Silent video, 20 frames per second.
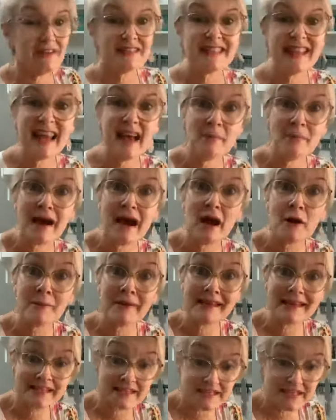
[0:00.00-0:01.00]
I said, how about I
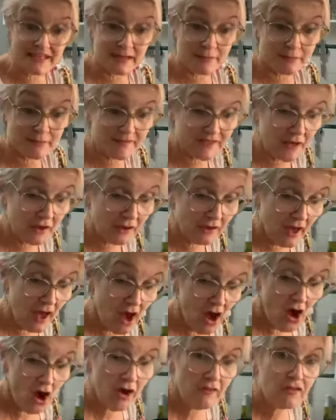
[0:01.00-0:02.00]
make a dip? So
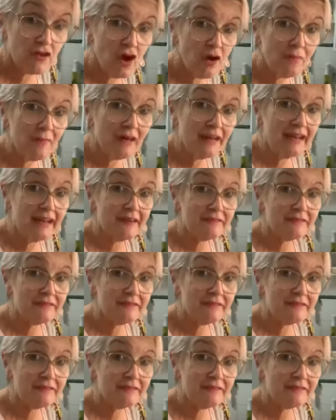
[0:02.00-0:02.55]
I've got my